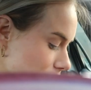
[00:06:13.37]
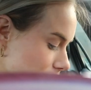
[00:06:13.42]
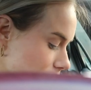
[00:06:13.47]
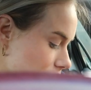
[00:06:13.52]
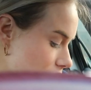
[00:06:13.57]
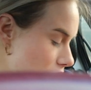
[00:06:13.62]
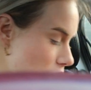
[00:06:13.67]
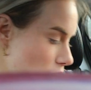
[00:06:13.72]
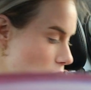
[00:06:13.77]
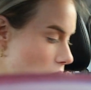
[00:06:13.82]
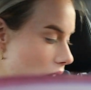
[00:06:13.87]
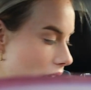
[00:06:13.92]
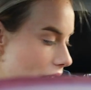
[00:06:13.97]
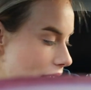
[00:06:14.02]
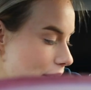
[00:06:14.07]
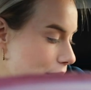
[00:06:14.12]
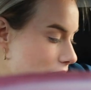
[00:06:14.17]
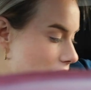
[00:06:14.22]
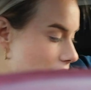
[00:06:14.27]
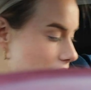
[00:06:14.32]
don't know
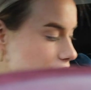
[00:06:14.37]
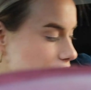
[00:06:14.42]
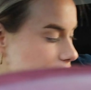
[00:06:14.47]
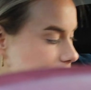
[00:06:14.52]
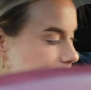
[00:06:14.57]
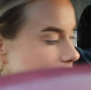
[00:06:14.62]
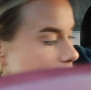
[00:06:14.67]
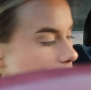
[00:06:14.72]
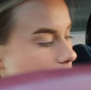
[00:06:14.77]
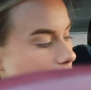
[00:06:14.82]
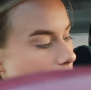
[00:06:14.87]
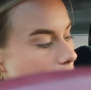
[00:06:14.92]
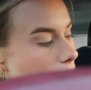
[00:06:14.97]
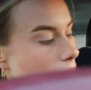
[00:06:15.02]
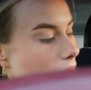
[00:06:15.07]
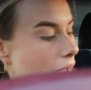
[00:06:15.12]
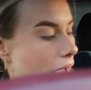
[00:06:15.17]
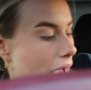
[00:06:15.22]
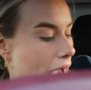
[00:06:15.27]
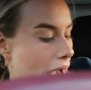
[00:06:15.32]
why, but I just like
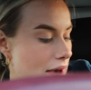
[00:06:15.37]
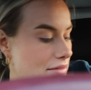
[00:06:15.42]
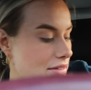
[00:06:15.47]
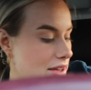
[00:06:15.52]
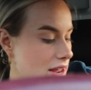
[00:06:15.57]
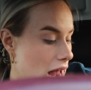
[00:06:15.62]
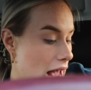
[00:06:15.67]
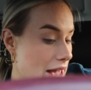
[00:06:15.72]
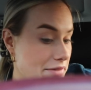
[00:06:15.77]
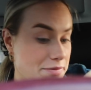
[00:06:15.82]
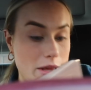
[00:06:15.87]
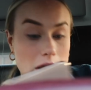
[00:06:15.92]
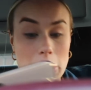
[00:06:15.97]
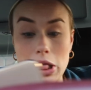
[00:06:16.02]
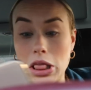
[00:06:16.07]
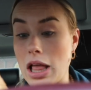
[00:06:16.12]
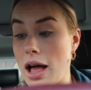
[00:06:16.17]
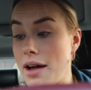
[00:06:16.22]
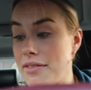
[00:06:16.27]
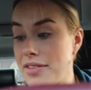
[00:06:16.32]
haven't, I've
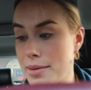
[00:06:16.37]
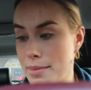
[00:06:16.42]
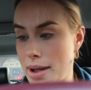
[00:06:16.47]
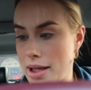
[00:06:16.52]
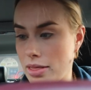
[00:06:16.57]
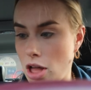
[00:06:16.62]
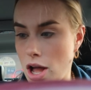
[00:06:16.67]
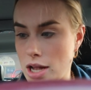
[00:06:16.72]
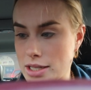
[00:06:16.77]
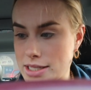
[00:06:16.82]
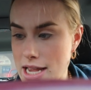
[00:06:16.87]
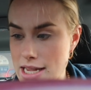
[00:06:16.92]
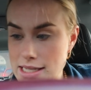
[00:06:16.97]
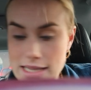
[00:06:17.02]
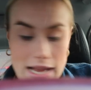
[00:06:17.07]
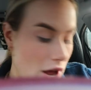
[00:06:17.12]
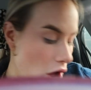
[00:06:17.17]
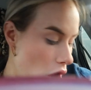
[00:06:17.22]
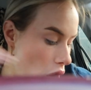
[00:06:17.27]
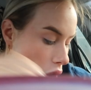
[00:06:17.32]
been loving my
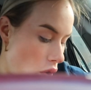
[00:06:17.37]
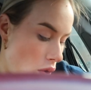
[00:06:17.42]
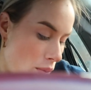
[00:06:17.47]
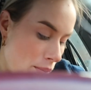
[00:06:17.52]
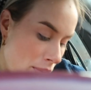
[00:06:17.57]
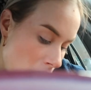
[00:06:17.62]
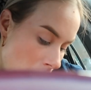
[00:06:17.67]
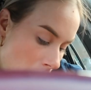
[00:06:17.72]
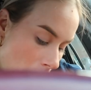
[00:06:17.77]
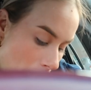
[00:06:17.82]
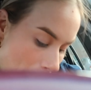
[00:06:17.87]
lattes at home,